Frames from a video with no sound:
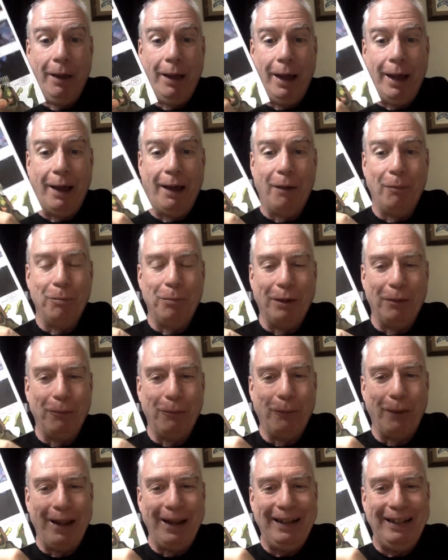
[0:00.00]
Uh, but
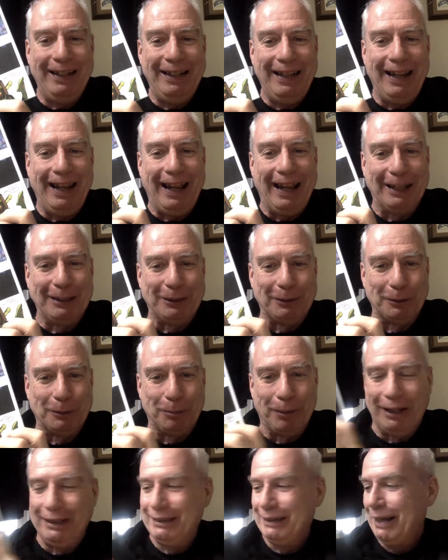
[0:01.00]
when he answers
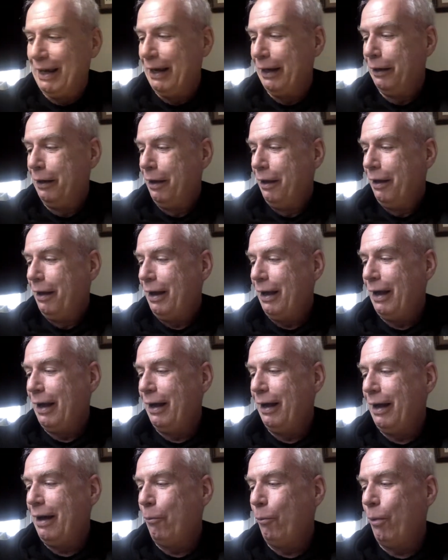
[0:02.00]
by saying,
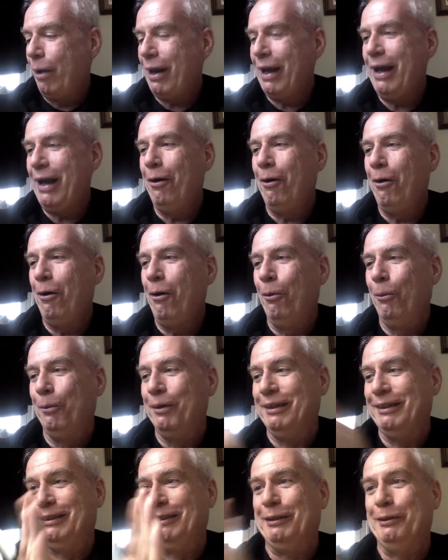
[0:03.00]
uh, what I
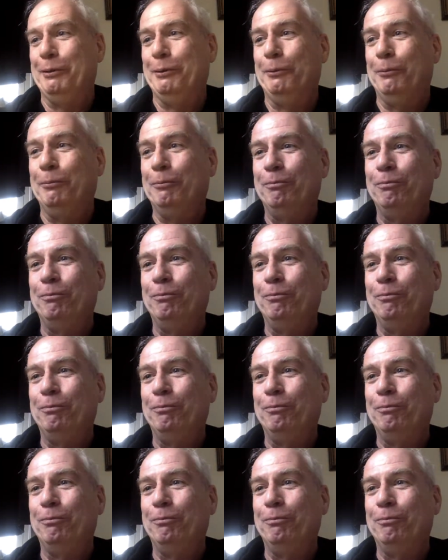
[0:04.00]
always do,